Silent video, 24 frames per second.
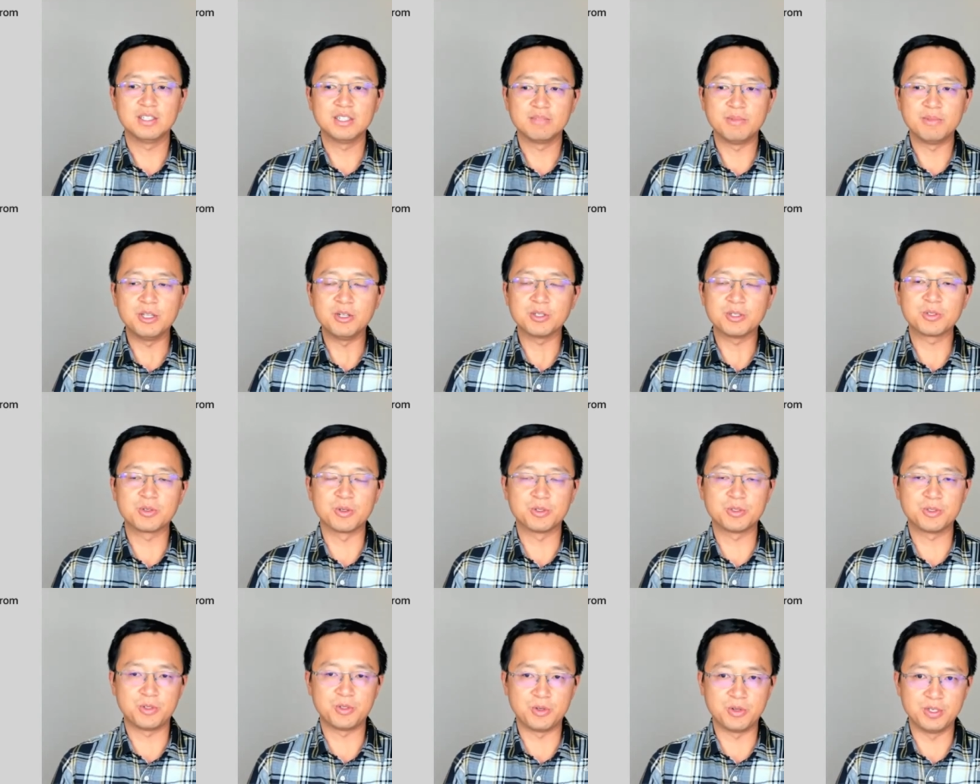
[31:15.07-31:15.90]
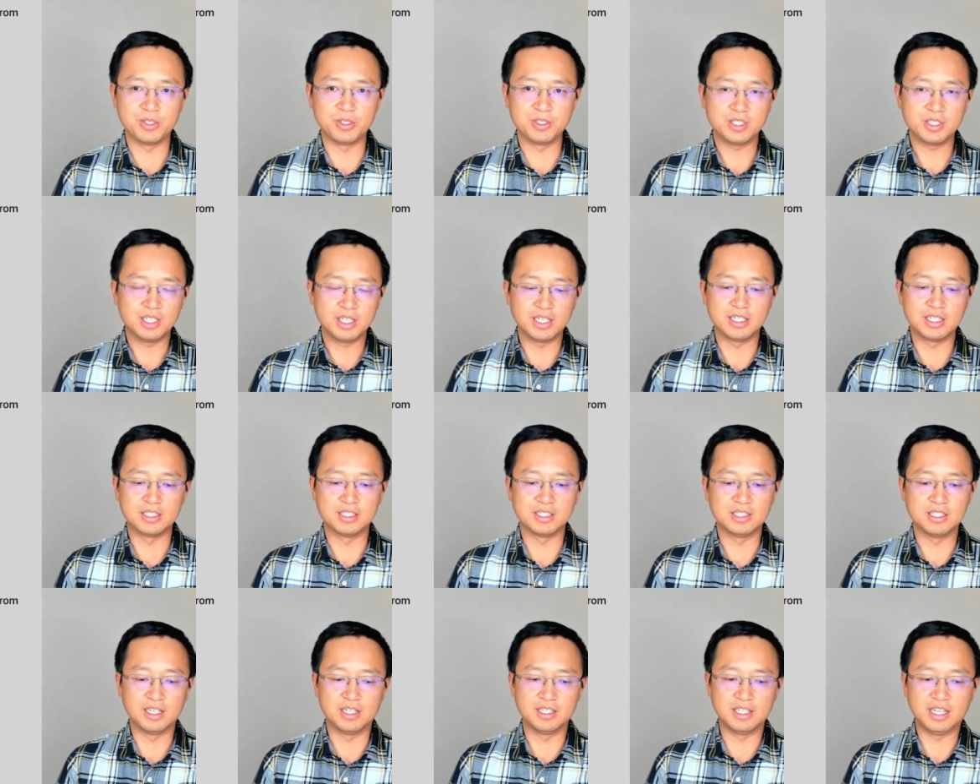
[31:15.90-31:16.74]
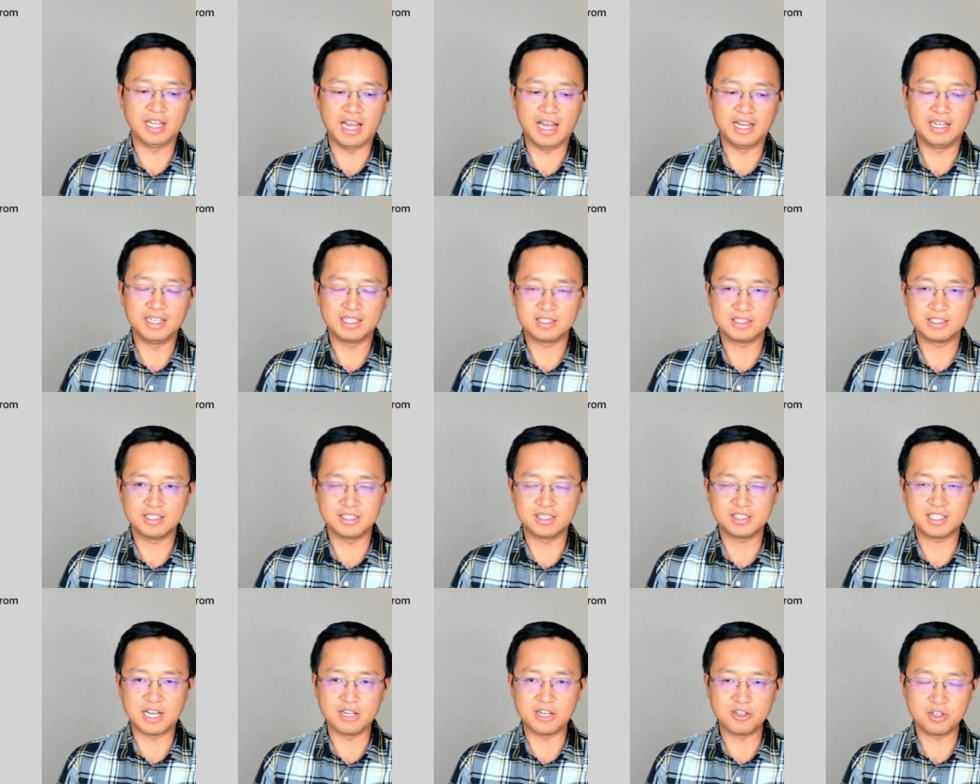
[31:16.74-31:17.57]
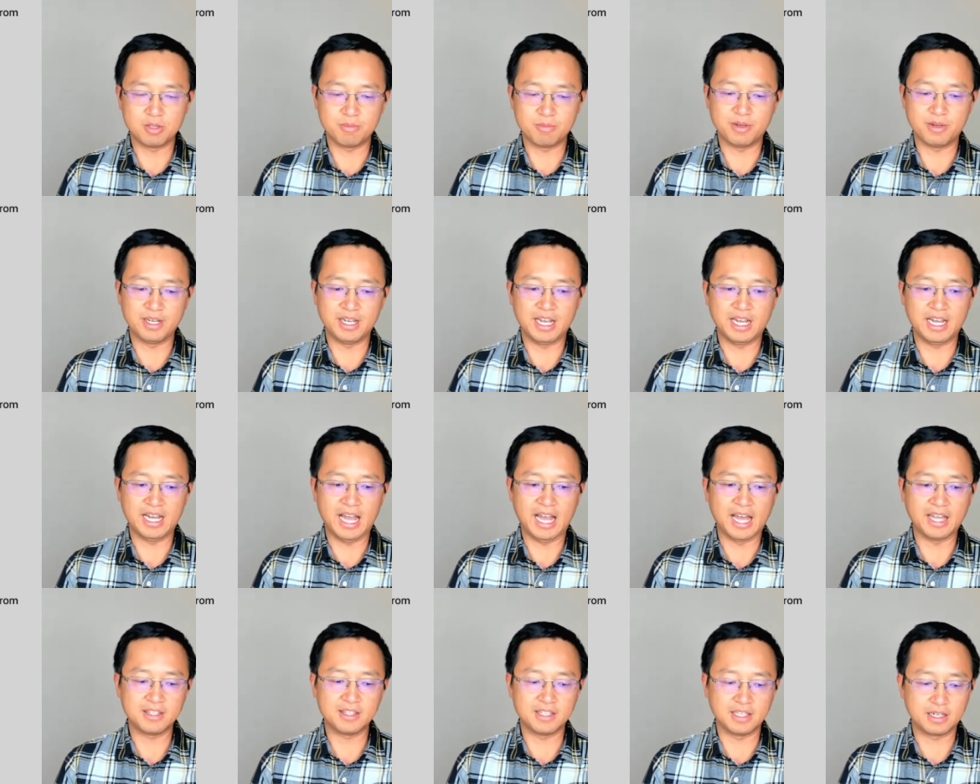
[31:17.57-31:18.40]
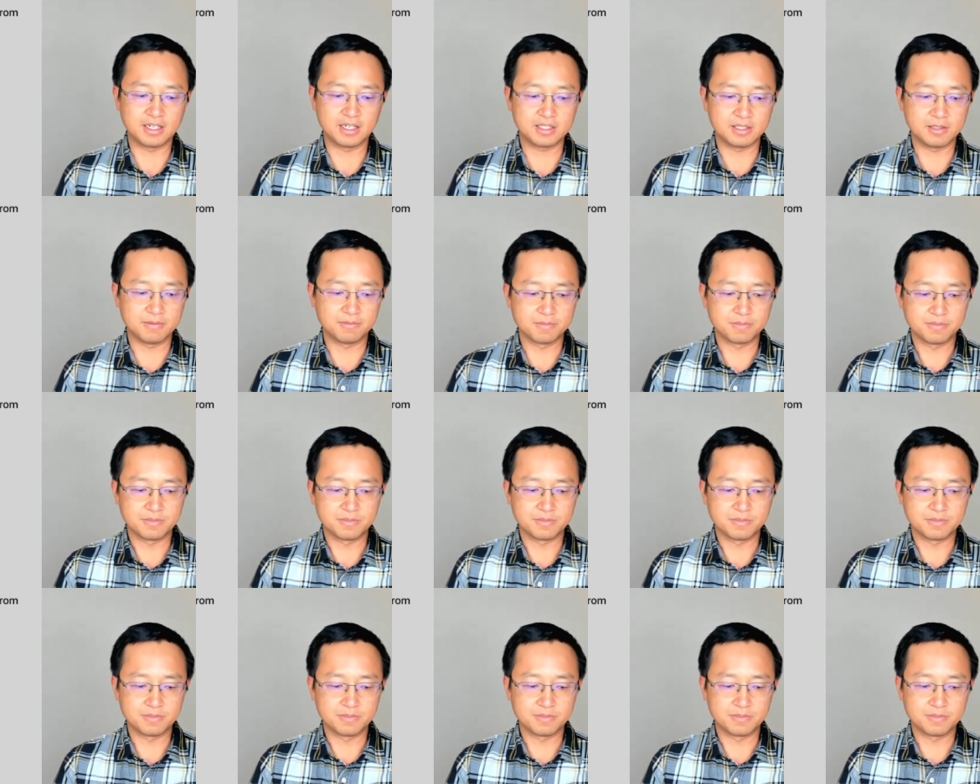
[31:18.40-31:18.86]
middle school students in the discussion about AI ethics.